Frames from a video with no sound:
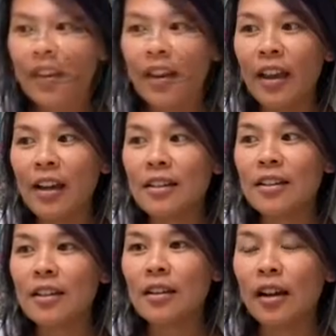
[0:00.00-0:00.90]

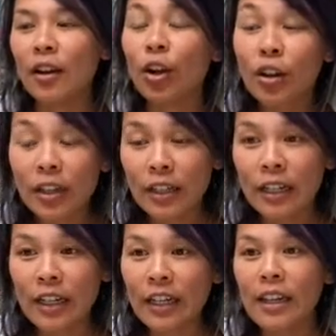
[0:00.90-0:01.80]
And uh,
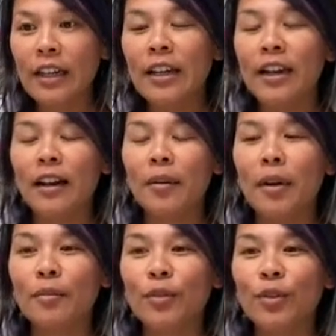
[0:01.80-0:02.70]
currently, uh,
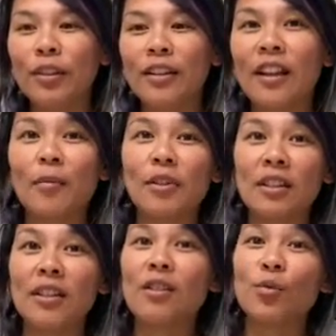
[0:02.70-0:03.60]
I'm doing climate
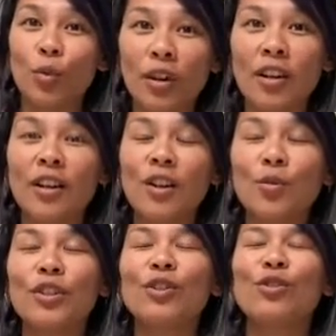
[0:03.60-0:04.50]
justice work,
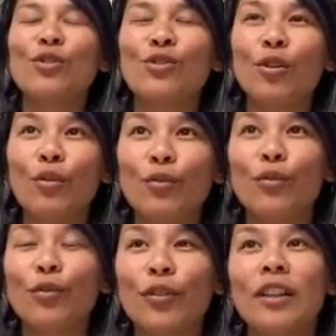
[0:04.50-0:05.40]
which is so
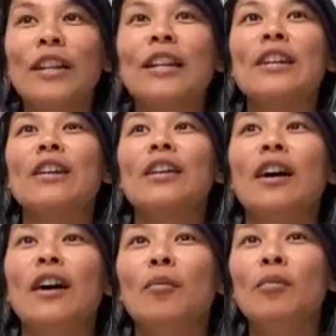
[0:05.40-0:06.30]
fulfilling
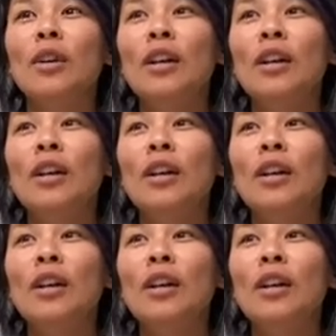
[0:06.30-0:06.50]
um,